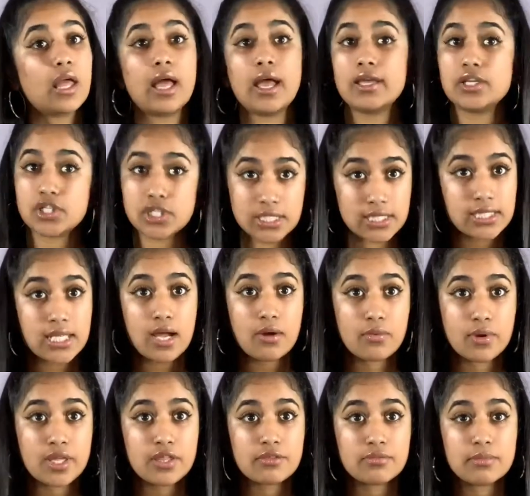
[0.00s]
she's not
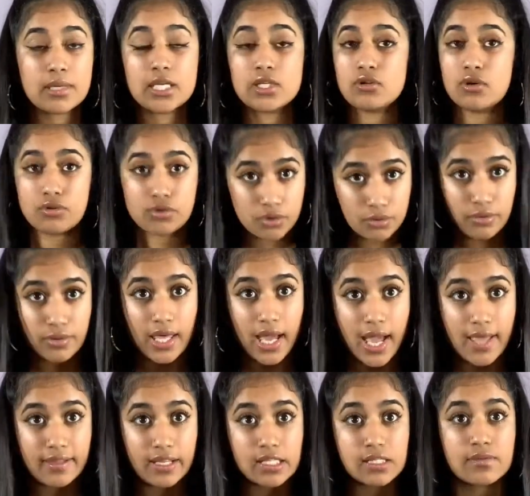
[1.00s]
with me don't do
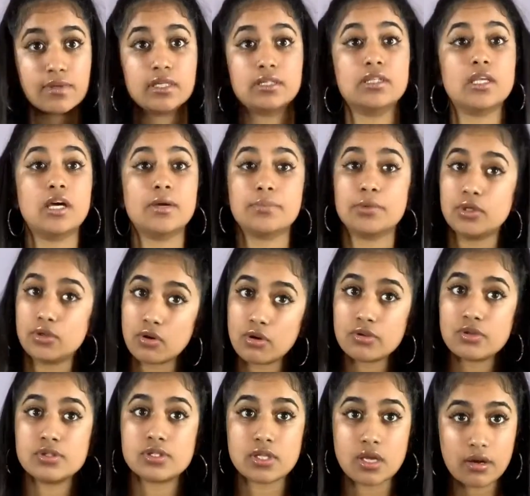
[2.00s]
that that's fucked up you know
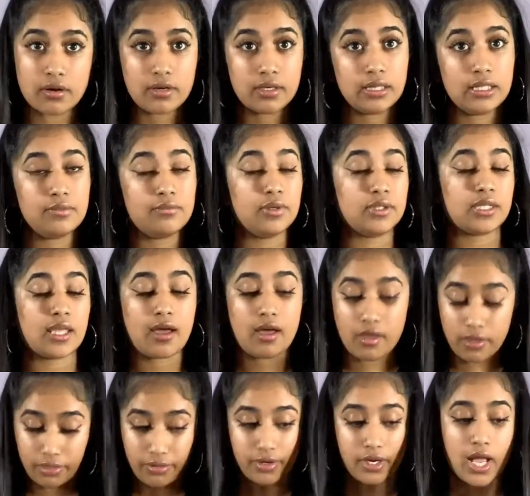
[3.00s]
you saw her leave with that
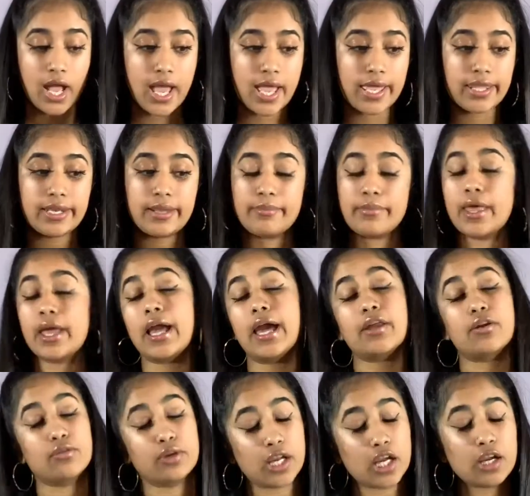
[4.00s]
other guy and i'm like i
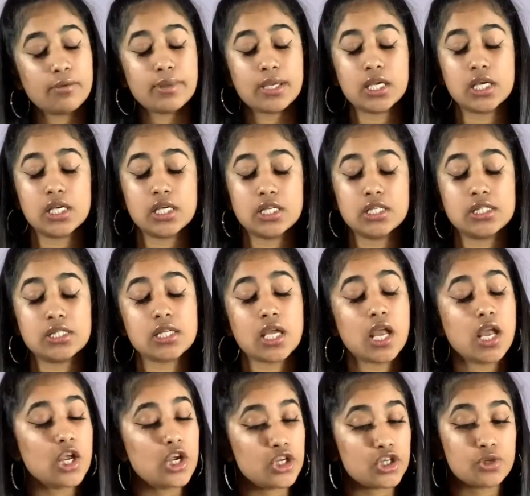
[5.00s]
don't care because
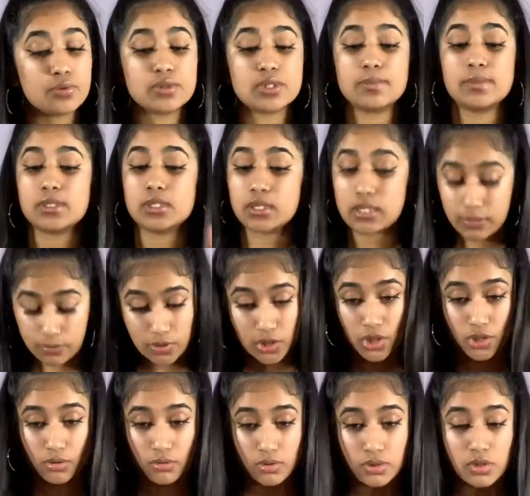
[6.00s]
she was supposed to leave with
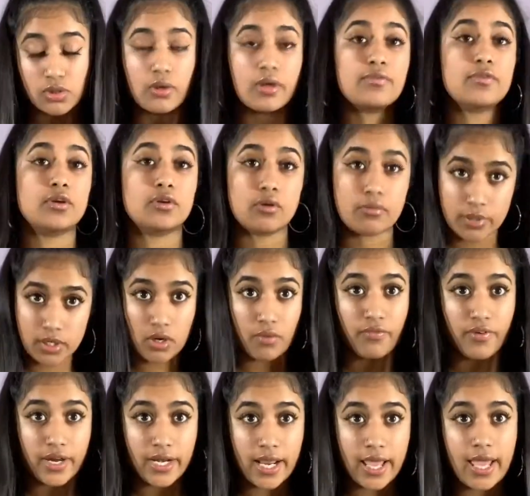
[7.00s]
you so if you don't know where your
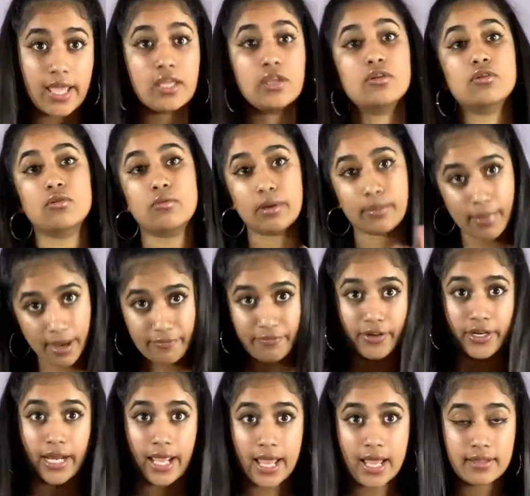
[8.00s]
friend at and you don't know where my
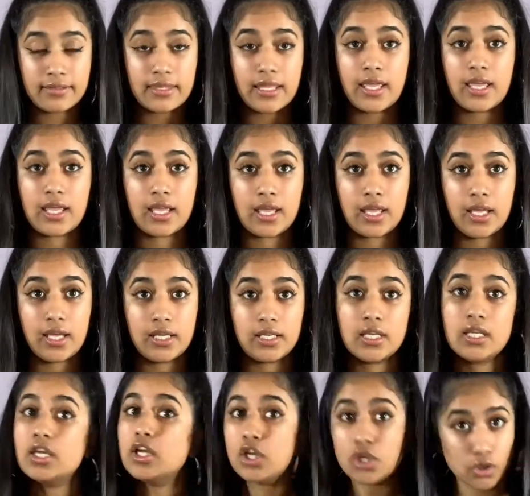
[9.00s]
friend at then
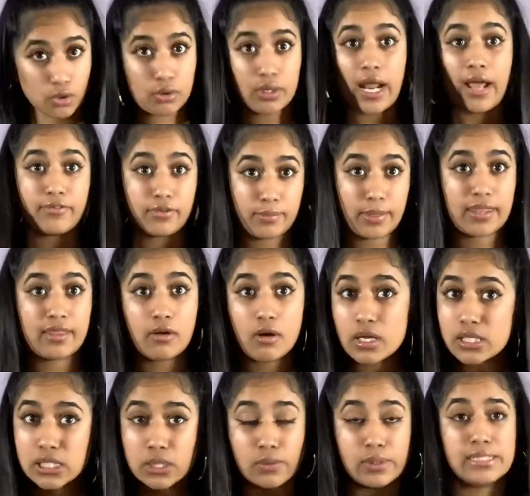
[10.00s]
you're gonna have to pay the
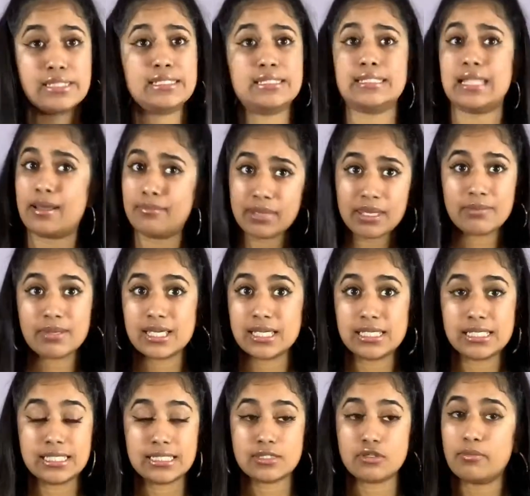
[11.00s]
consequences not me
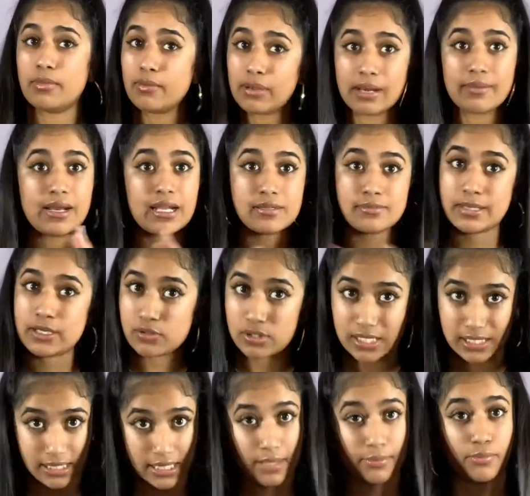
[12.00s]
because yo me las manos
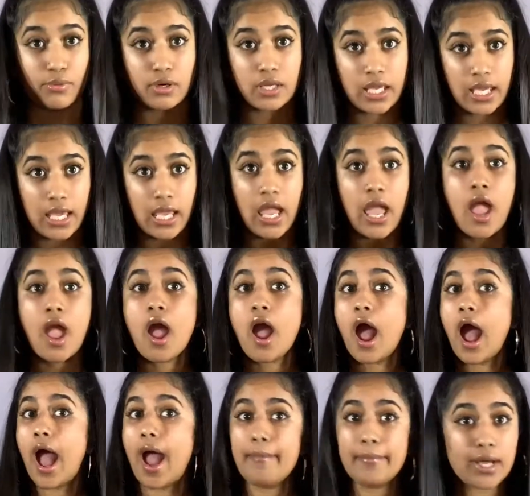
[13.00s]
así porque
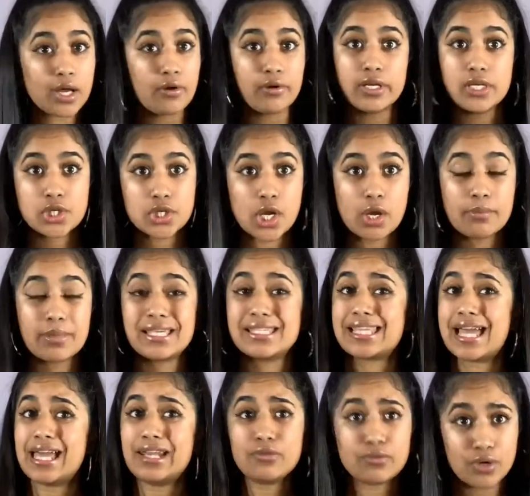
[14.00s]
i'm not going to jail because
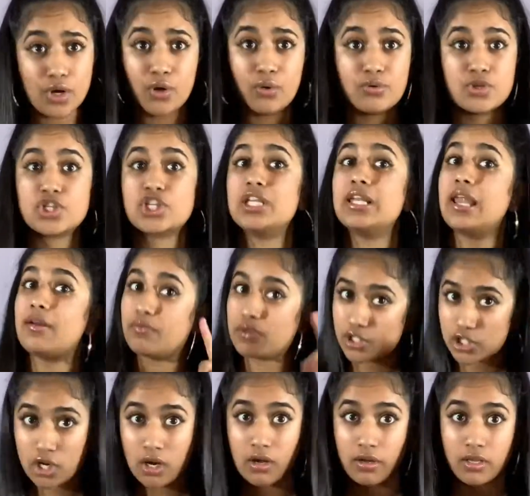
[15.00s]
i don't know she left
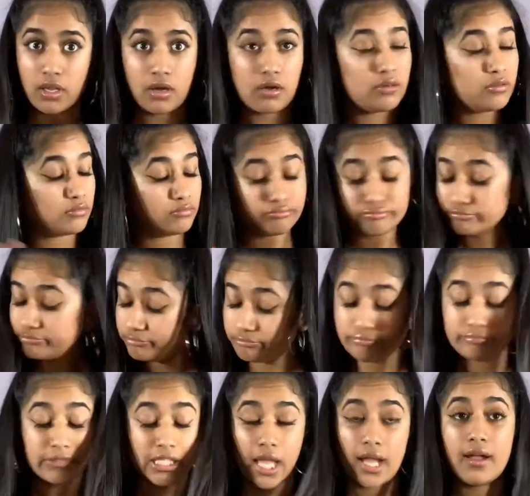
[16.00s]
with y'all y'all
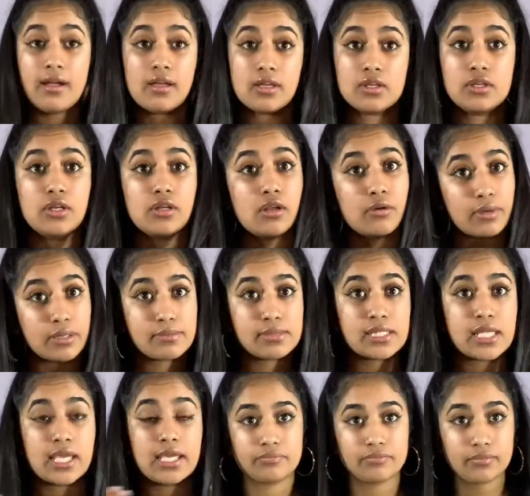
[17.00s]
you know what I'm
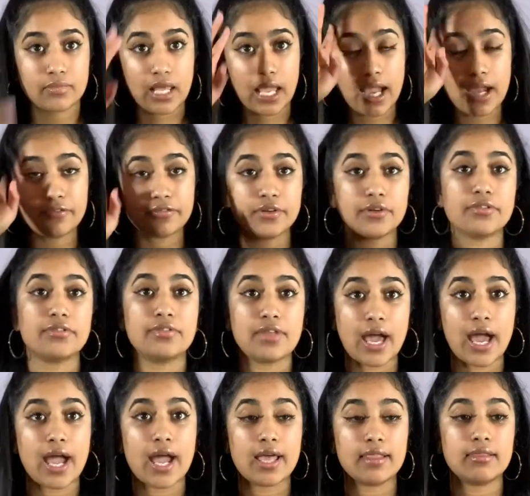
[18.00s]
saying? After
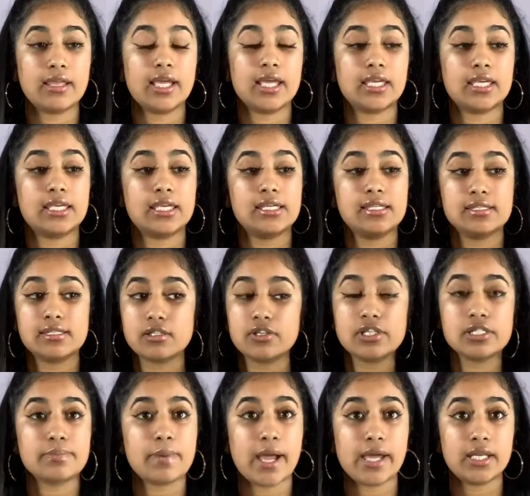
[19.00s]
that, like, he
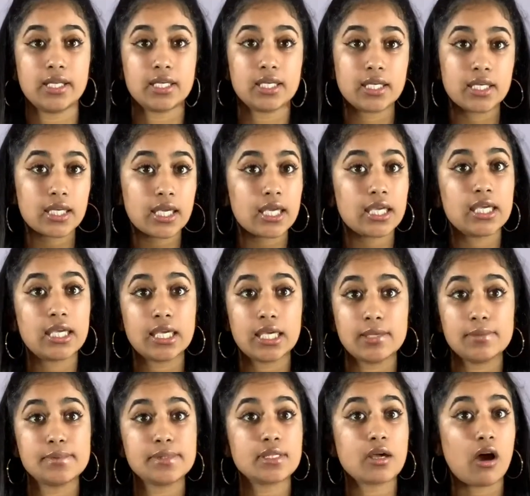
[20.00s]
starts panicking and he
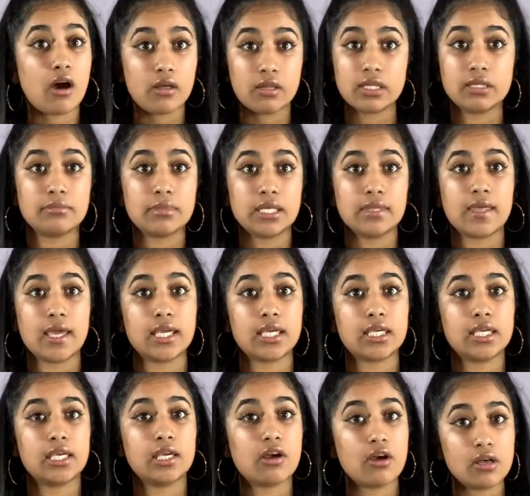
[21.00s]
keeps calling me. Like,
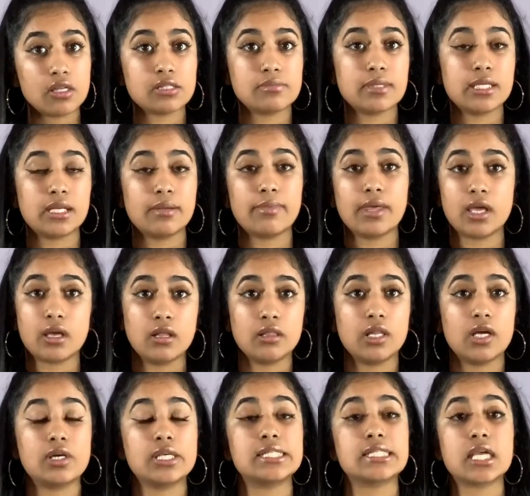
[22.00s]
he calls me and I'm like,
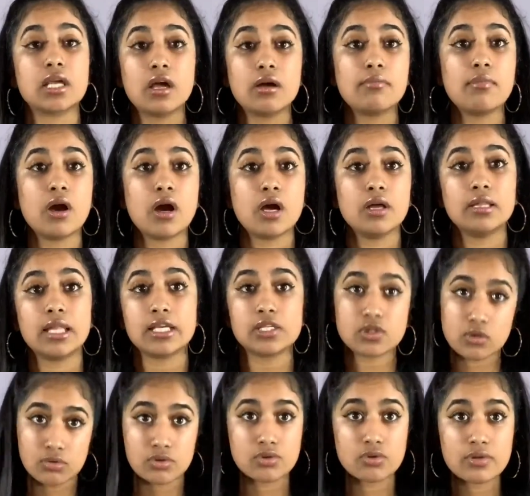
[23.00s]
hello. He's like, come on, like,
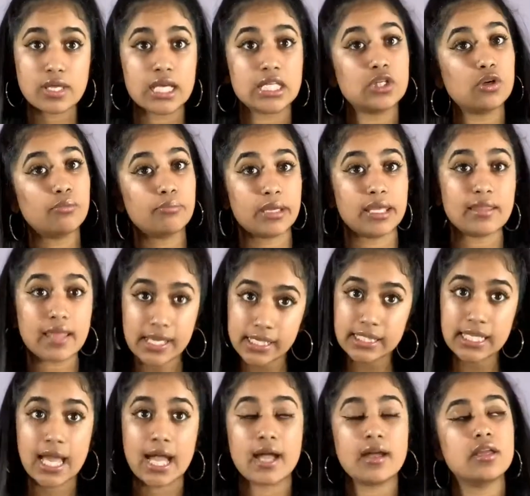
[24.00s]
don't do that. Don't be like
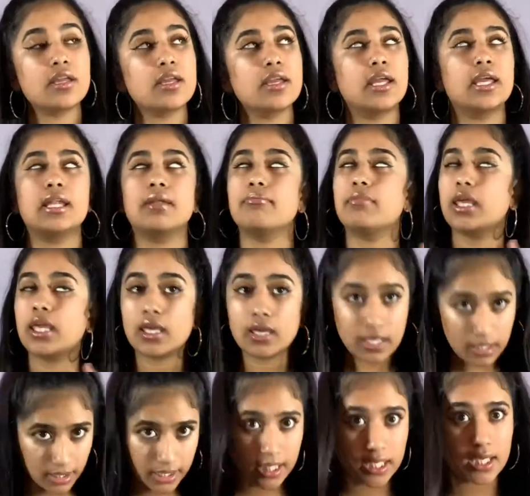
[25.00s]
that. And I'm like
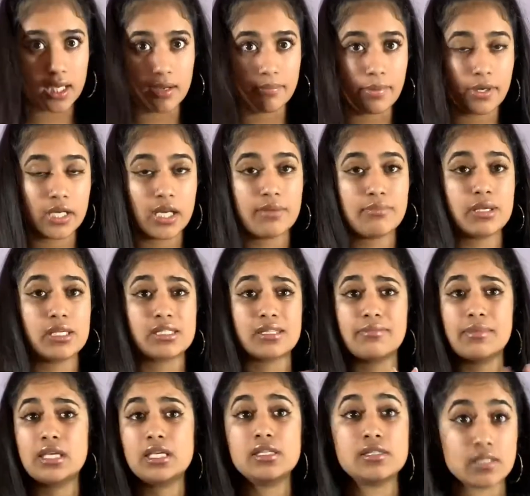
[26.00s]
hanging up on him because I'm
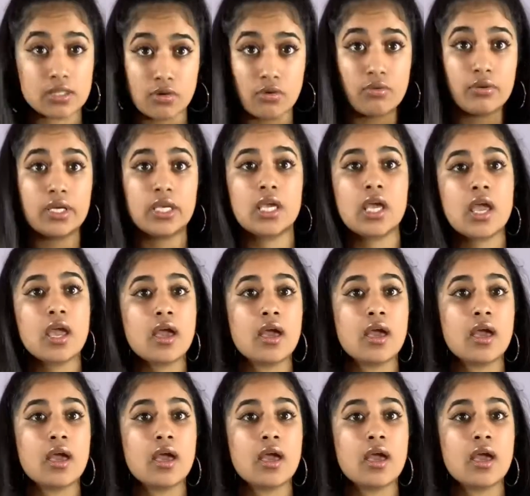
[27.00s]
like, he's annoying.